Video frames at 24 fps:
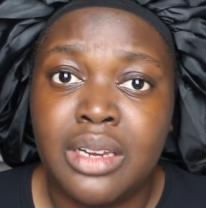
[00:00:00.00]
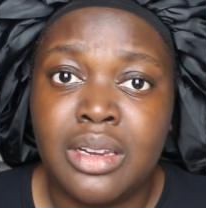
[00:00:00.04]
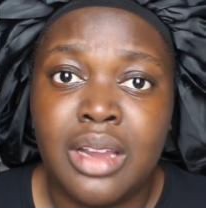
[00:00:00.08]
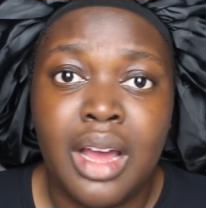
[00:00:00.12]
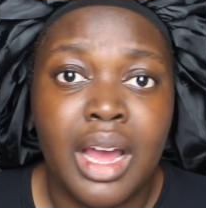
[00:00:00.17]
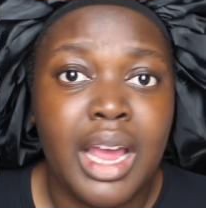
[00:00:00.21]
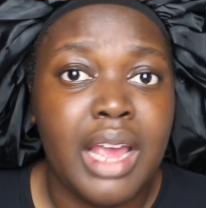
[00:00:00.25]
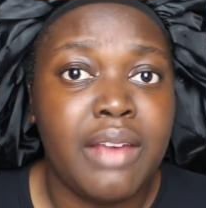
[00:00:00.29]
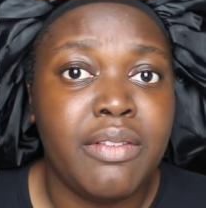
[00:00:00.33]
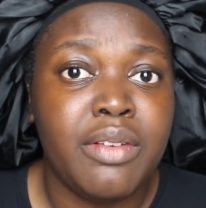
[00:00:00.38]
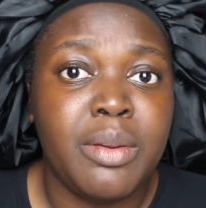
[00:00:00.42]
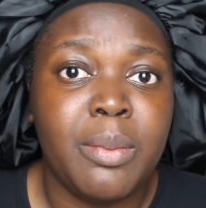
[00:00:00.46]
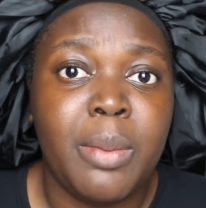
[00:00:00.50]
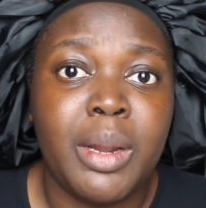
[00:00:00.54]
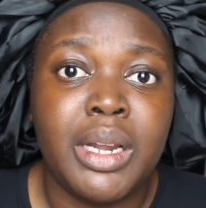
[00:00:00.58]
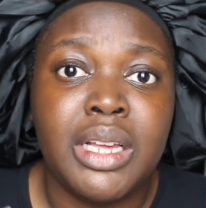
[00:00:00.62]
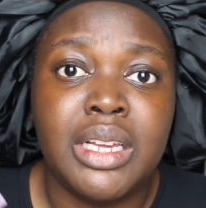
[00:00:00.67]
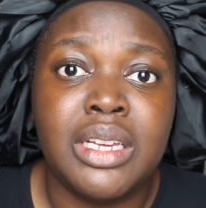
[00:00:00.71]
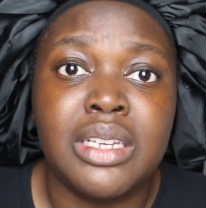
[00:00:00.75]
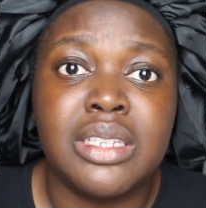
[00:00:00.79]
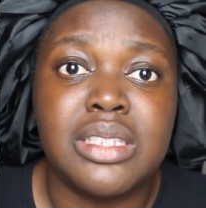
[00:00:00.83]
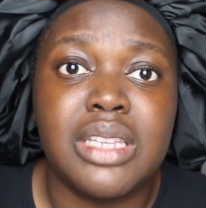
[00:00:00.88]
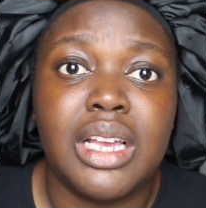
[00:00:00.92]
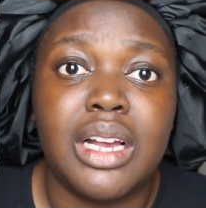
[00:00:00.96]
Not
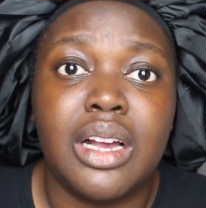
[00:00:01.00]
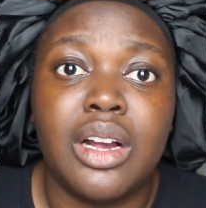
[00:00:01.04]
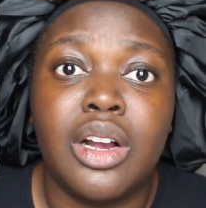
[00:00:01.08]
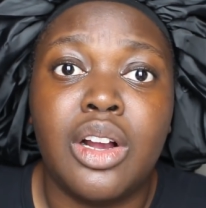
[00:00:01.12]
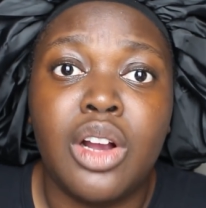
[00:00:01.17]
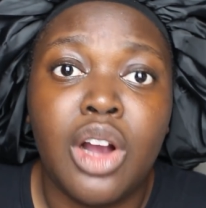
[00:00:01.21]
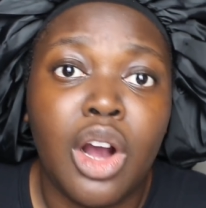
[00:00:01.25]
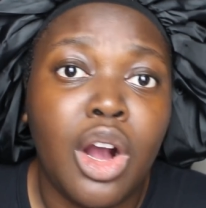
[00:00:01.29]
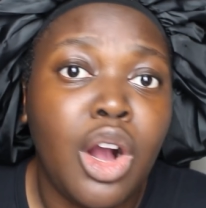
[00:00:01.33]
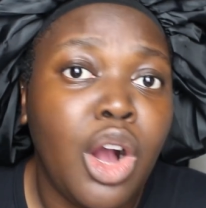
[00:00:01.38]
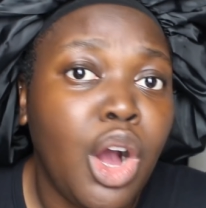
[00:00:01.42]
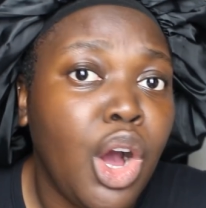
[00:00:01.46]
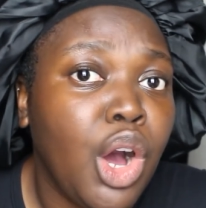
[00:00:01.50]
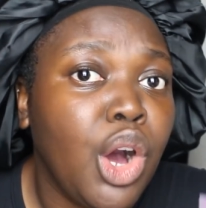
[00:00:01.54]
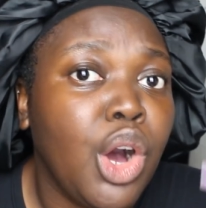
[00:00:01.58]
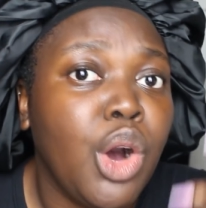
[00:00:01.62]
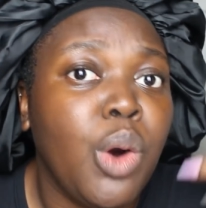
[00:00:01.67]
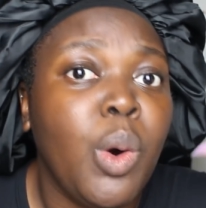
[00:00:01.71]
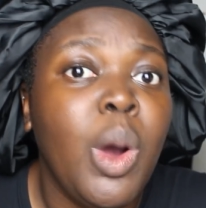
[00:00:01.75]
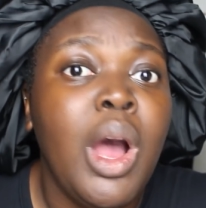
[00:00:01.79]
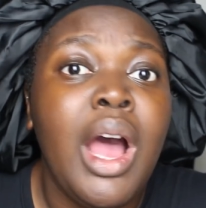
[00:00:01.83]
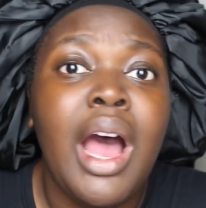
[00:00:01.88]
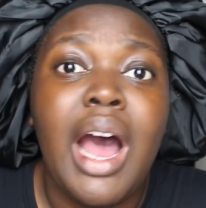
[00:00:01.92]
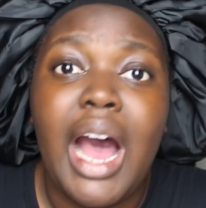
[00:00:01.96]
everybody is like a gung
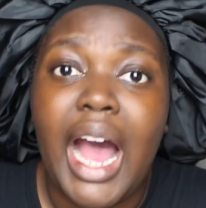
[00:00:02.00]
ho,